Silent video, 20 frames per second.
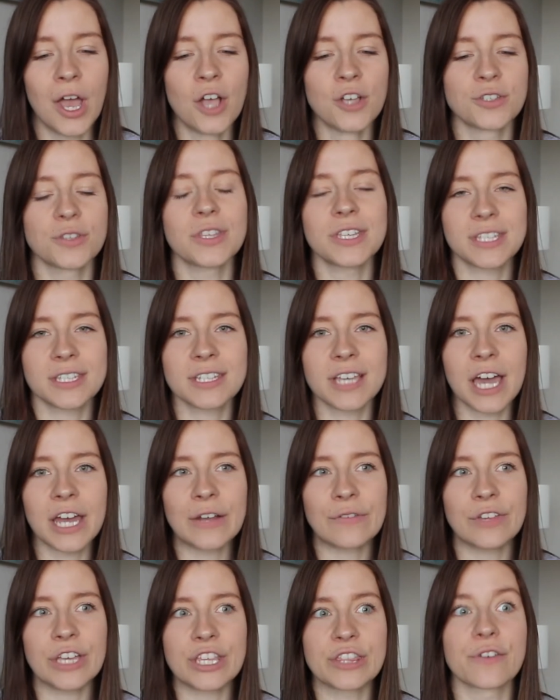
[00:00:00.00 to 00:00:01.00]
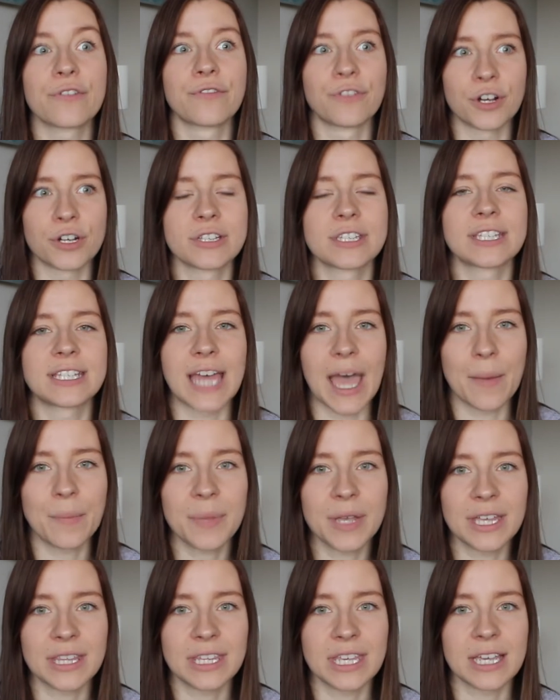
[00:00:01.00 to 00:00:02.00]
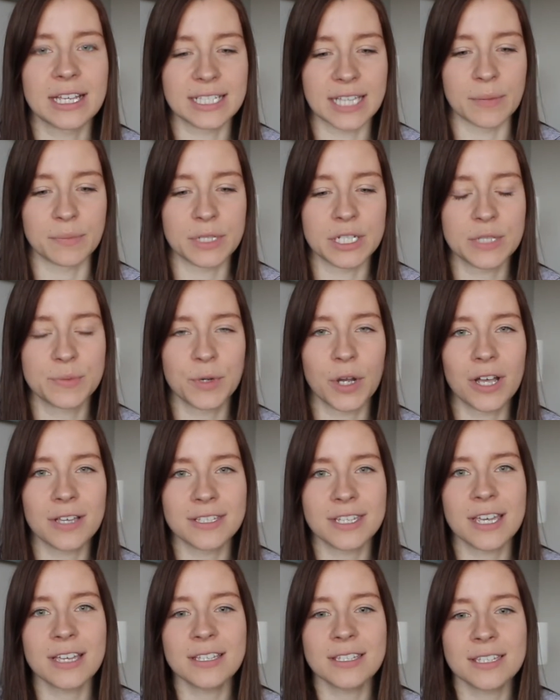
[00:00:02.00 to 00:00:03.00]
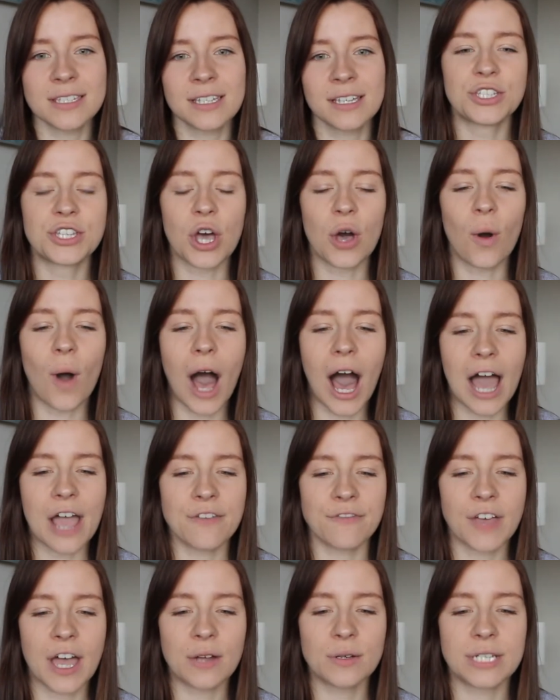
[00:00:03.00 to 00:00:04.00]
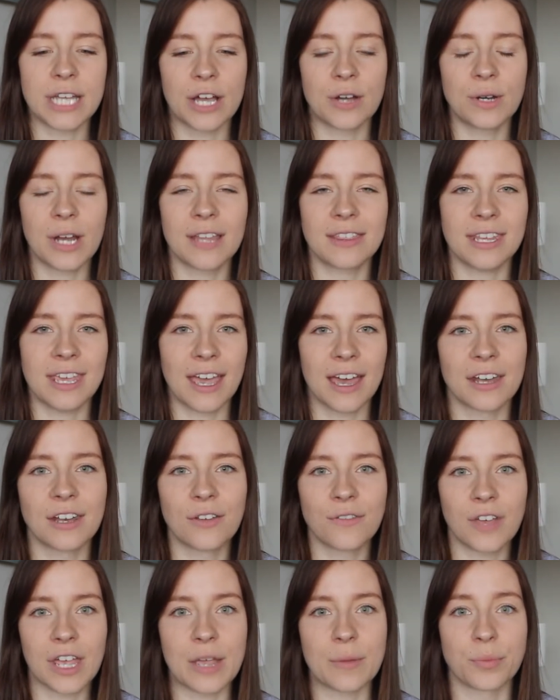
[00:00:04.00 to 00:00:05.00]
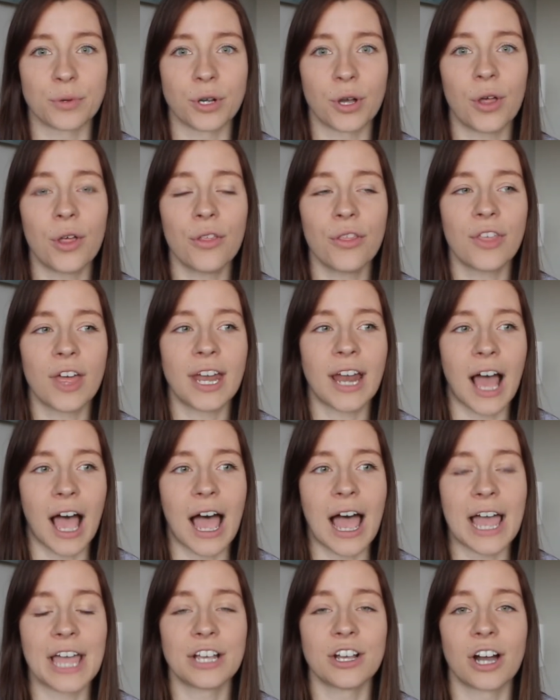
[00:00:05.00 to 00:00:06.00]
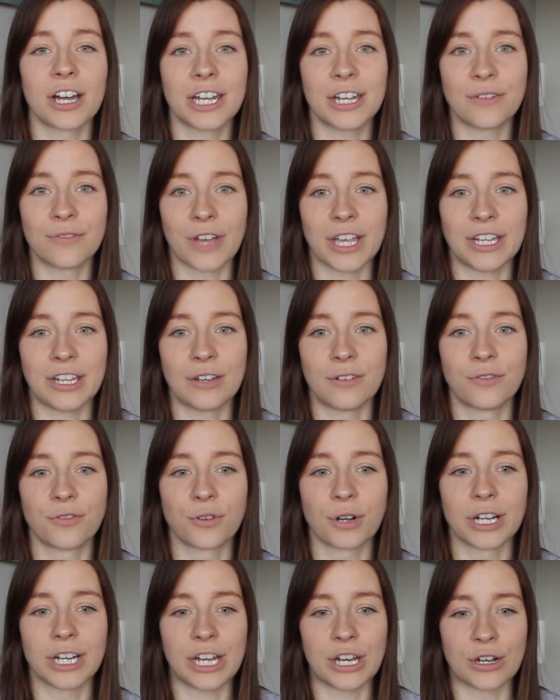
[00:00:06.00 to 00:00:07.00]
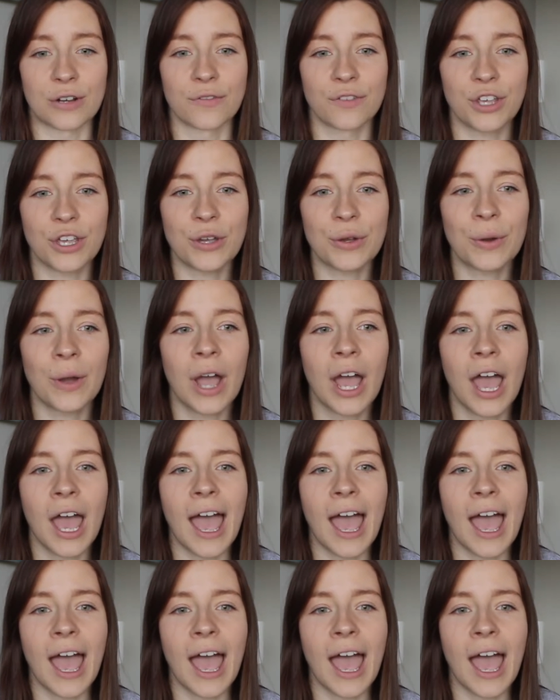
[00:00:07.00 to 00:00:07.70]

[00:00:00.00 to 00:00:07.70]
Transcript: So this is kind of like the first step in the acceptance process. So I found out at the end of April that I got invited for an interview.